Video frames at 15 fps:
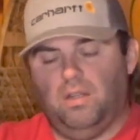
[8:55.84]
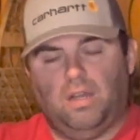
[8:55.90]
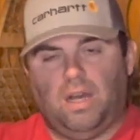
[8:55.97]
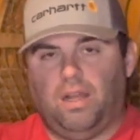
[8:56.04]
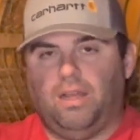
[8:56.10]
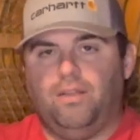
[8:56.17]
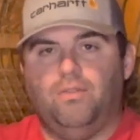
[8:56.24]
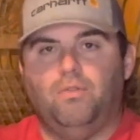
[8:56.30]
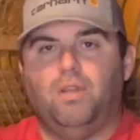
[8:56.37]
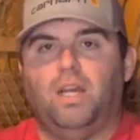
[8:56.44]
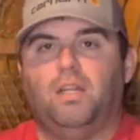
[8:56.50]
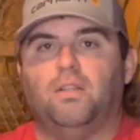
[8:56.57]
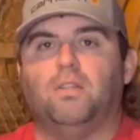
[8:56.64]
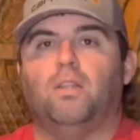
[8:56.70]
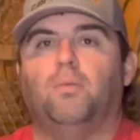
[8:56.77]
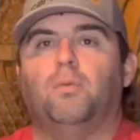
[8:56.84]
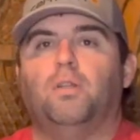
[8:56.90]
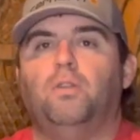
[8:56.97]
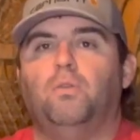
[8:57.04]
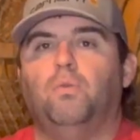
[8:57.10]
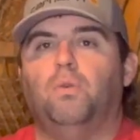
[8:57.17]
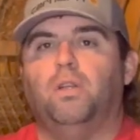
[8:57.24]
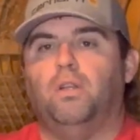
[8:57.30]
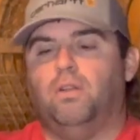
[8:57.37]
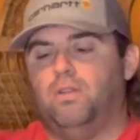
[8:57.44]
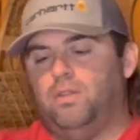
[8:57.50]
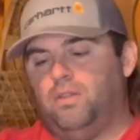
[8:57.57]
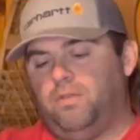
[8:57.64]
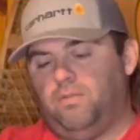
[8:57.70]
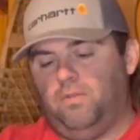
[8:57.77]
I like to do that in the summer too, when
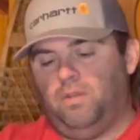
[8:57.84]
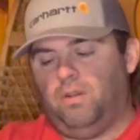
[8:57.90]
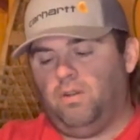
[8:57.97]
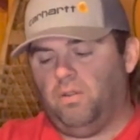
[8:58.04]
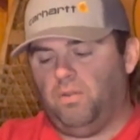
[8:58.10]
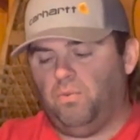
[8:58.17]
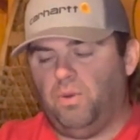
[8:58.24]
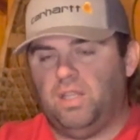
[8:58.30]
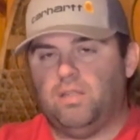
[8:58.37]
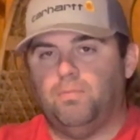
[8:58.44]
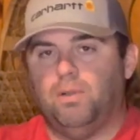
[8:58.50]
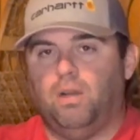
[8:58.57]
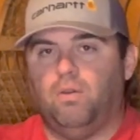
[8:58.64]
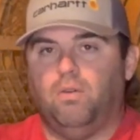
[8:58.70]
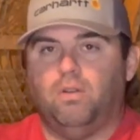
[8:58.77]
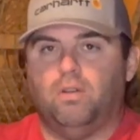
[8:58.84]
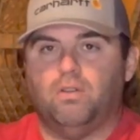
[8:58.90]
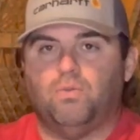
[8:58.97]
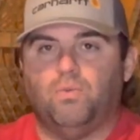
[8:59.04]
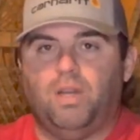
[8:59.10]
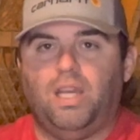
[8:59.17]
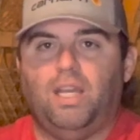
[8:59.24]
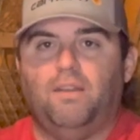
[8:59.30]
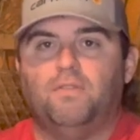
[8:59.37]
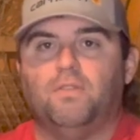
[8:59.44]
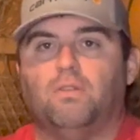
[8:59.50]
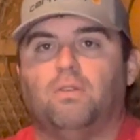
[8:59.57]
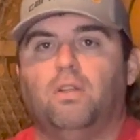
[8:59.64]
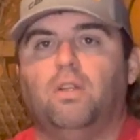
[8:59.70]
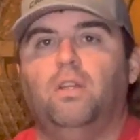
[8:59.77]
there's, the wind's blowing, there's waves,
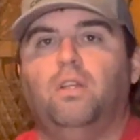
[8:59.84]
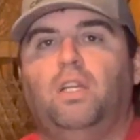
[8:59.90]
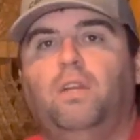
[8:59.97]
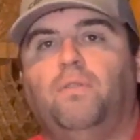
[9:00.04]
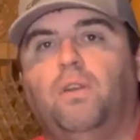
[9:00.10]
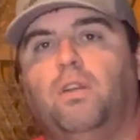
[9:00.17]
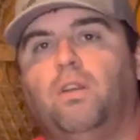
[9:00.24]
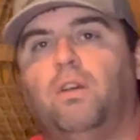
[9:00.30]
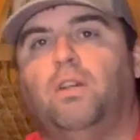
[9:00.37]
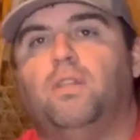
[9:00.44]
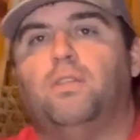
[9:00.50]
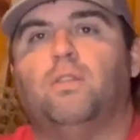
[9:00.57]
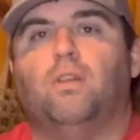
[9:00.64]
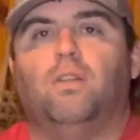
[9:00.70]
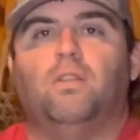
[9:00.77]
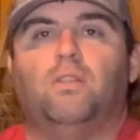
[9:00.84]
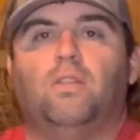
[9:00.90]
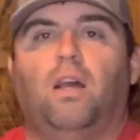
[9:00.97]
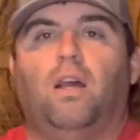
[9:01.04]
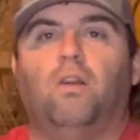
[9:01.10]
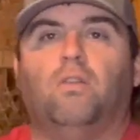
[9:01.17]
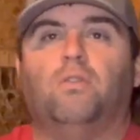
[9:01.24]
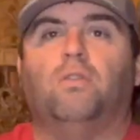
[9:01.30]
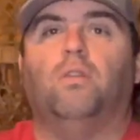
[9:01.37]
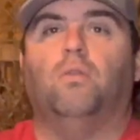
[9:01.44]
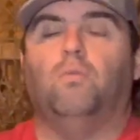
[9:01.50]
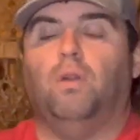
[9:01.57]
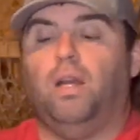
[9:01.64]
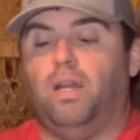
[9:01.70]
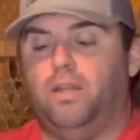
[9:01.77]
or even a nice sunset or
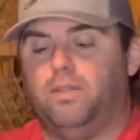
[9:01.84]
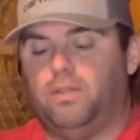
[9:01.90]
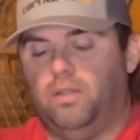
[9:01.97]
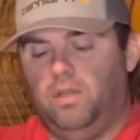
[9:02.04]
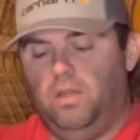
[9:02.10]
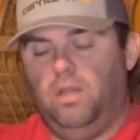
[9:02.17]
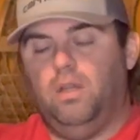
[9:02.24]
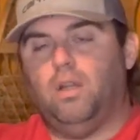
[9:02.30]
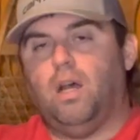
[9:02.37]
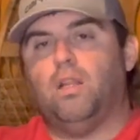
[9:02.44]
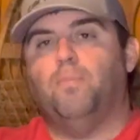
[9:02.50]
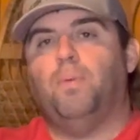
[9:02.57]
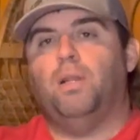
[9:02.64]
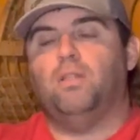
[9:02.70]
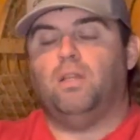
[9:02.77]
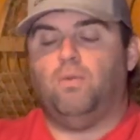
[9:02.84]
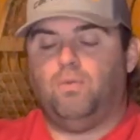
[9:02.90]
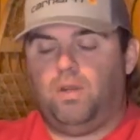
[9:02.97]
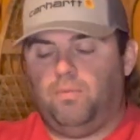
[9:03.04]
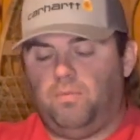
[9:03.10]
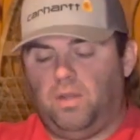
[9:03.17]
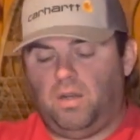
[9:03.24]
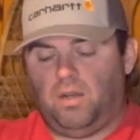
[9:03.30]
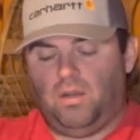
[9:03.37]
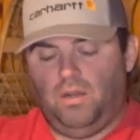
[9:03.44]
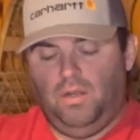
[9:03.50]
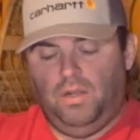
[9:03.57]
sunrise. It all depends on when I'm there.